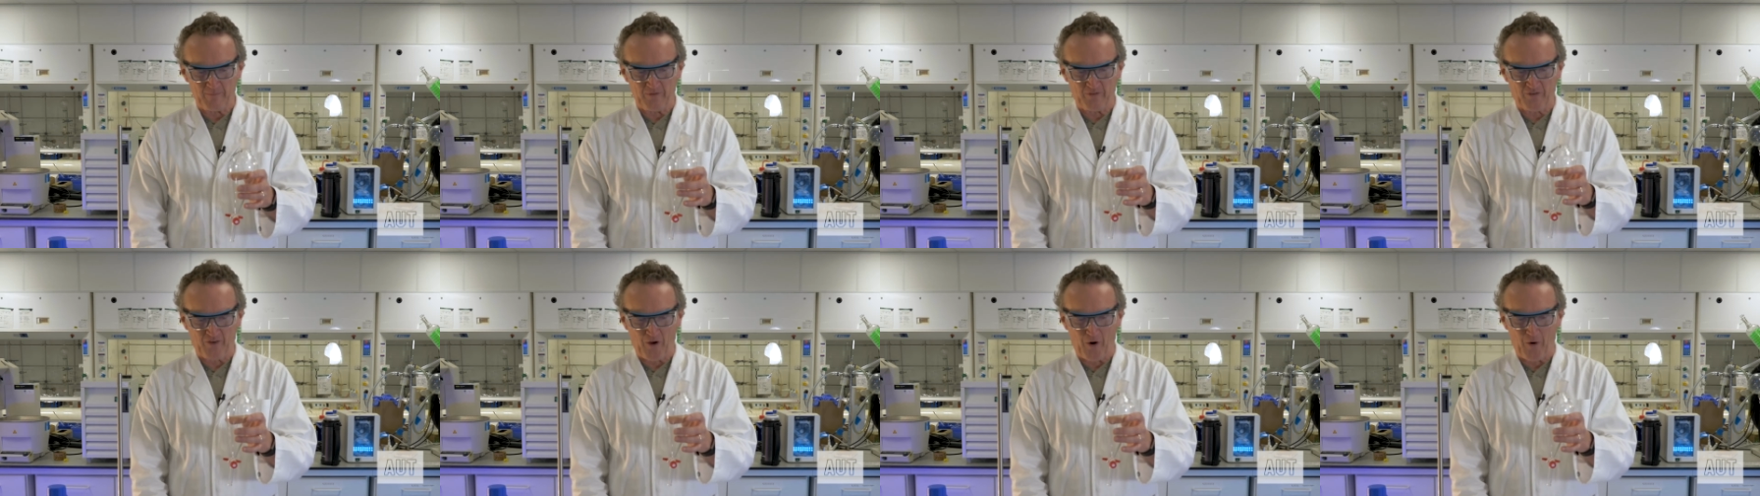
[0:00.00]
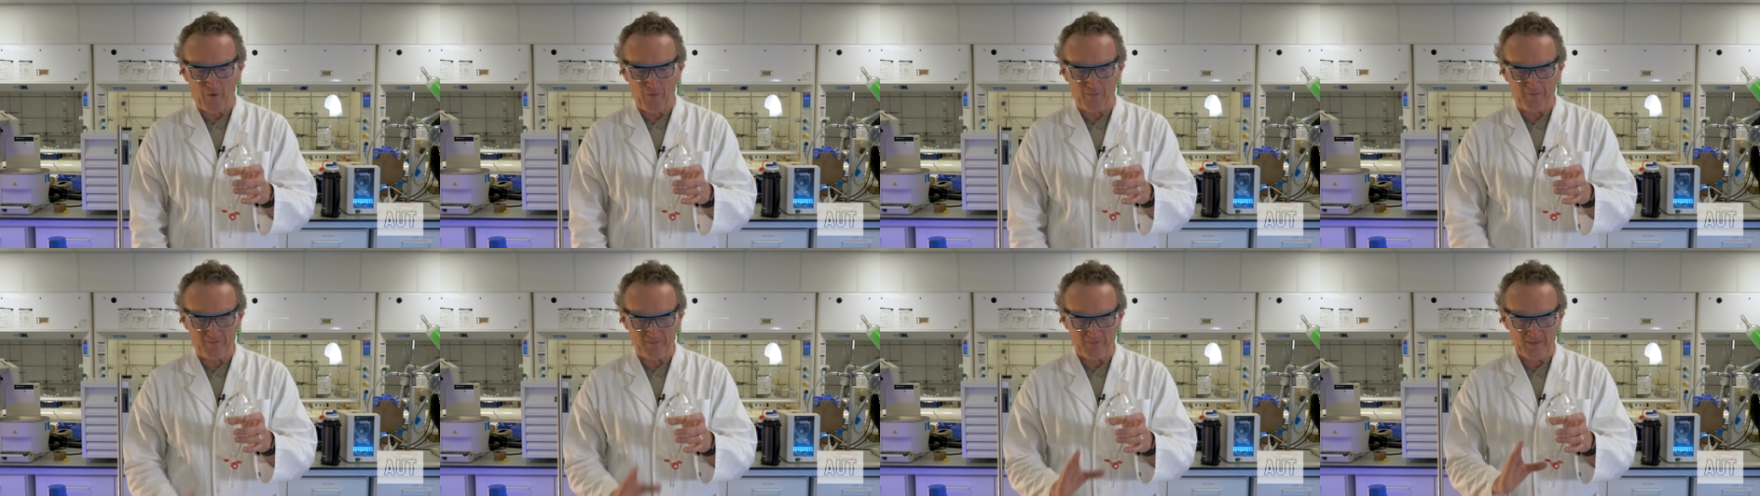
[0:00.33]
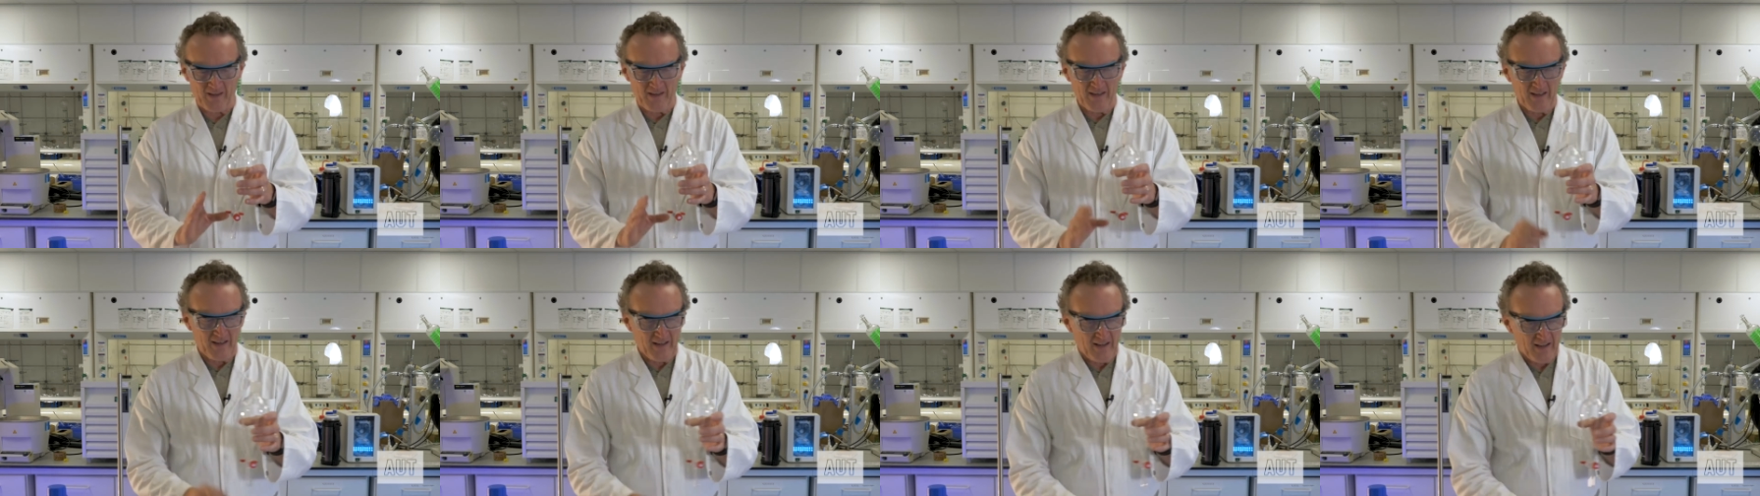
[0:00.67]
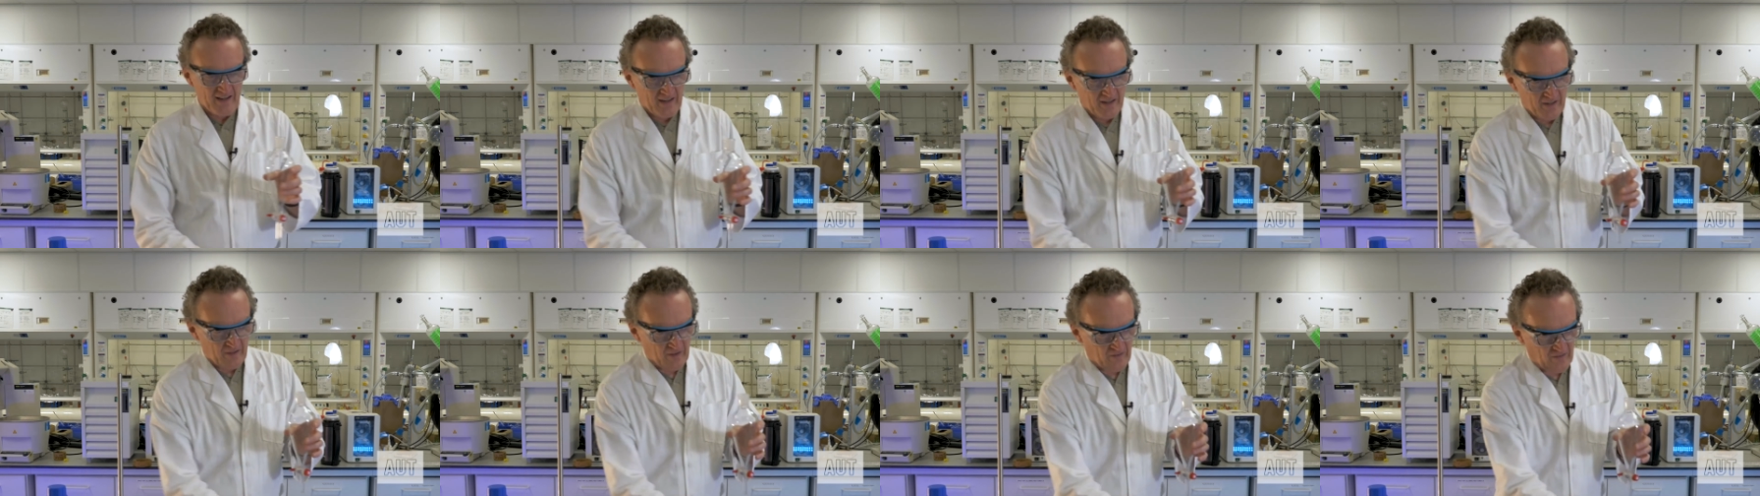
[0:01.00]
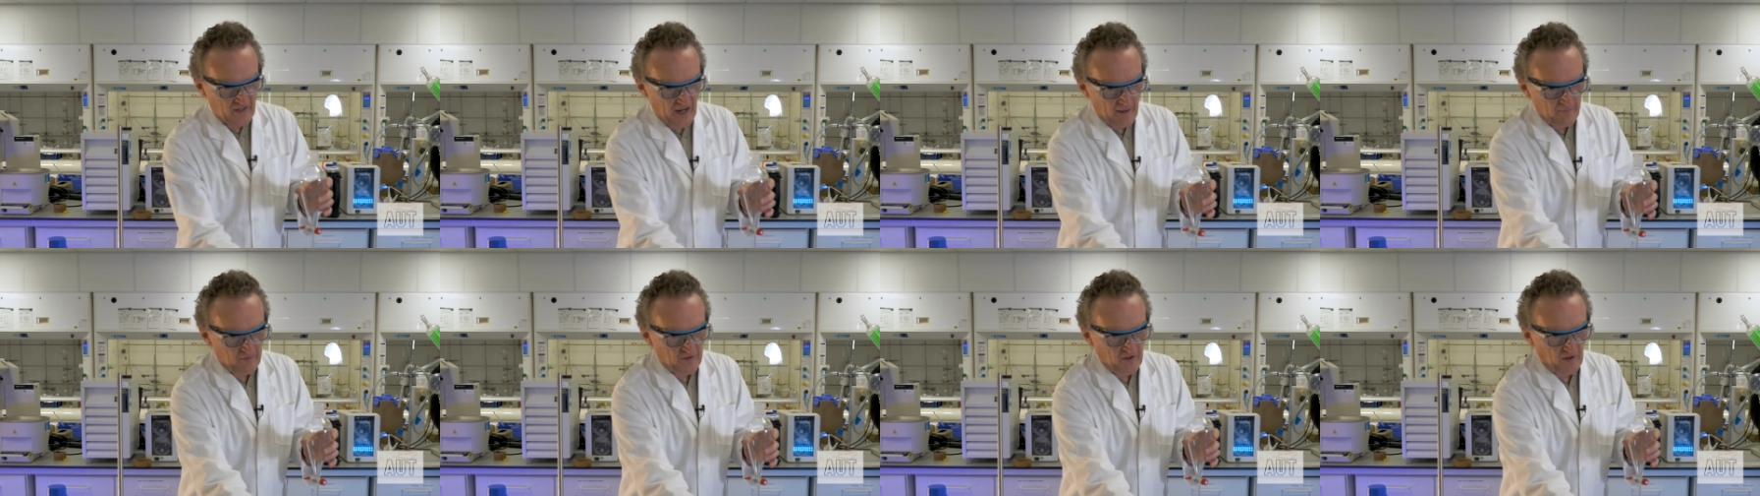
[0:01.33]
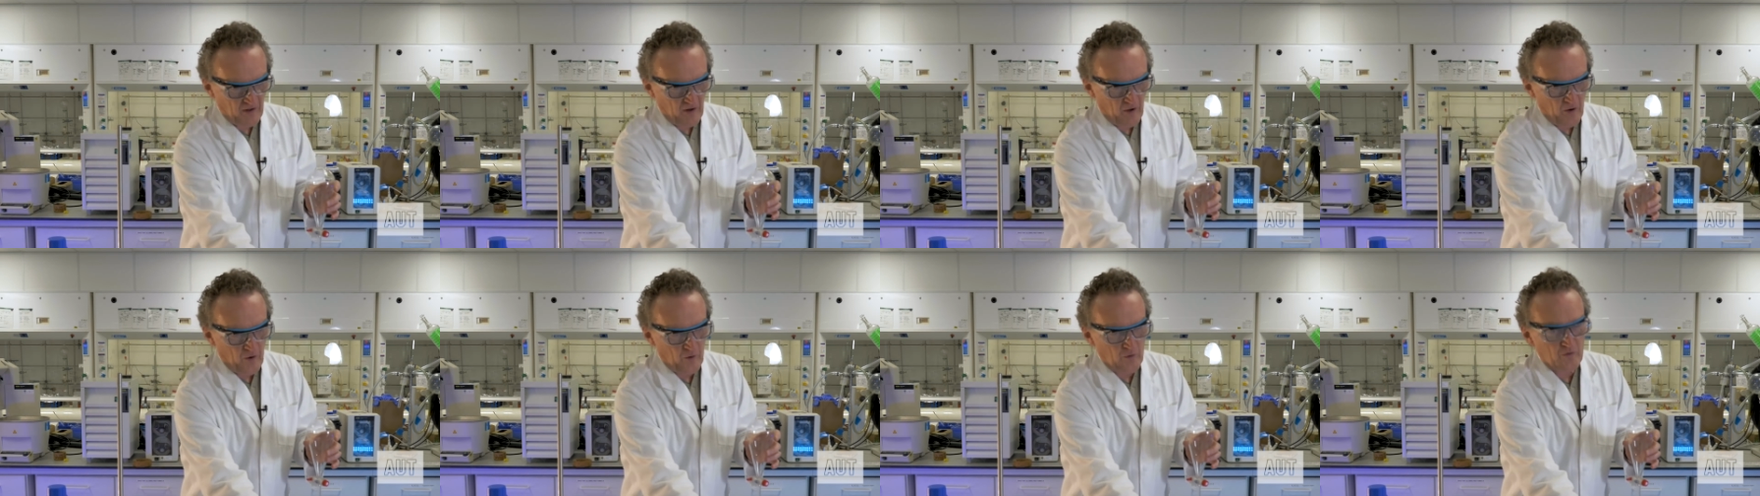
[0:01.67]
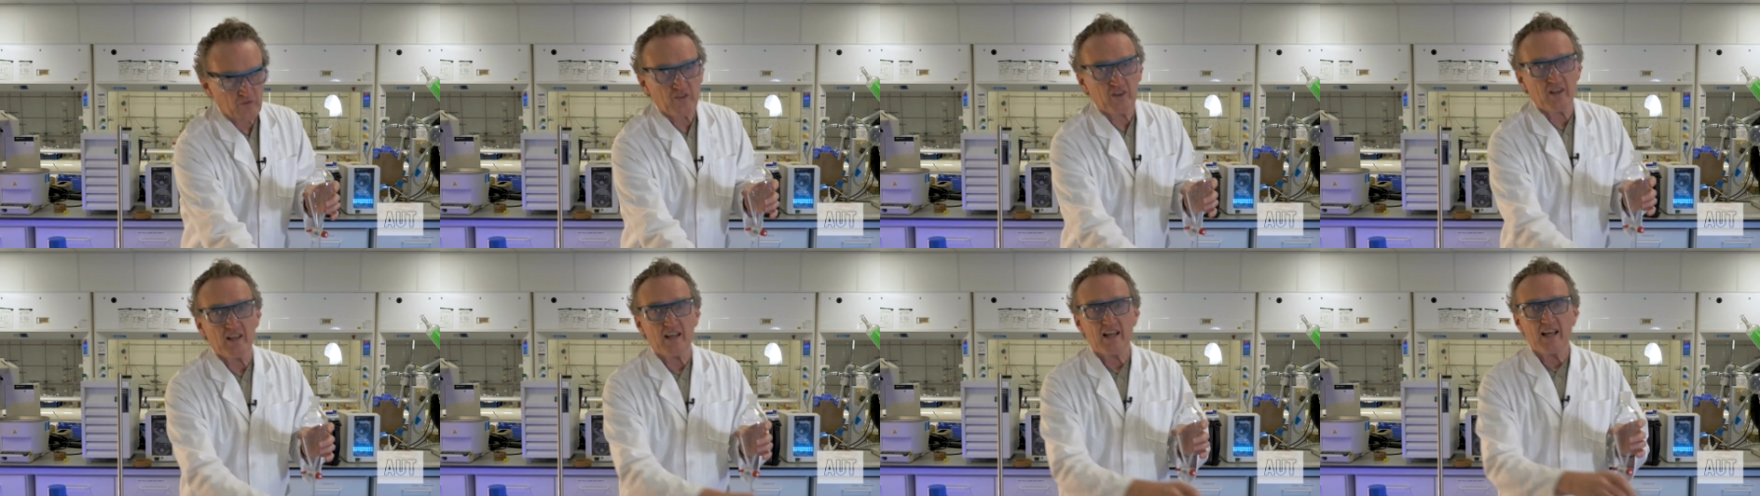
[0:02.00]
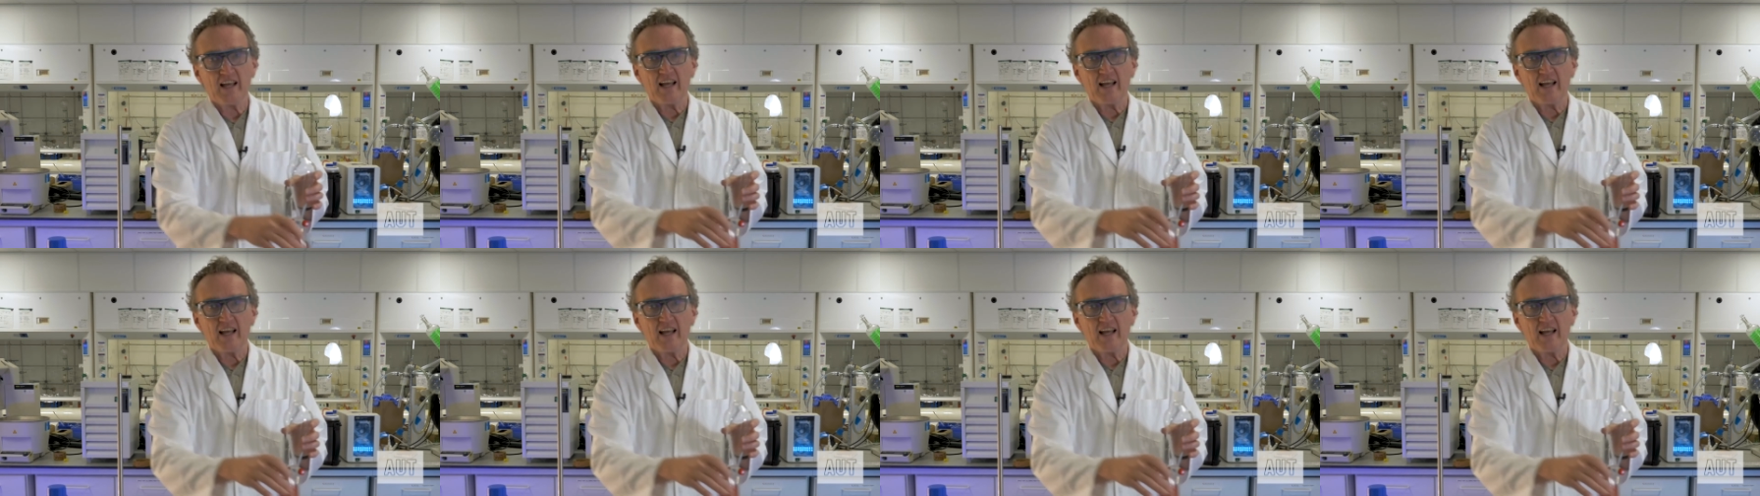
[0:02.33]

So, your tap's closed.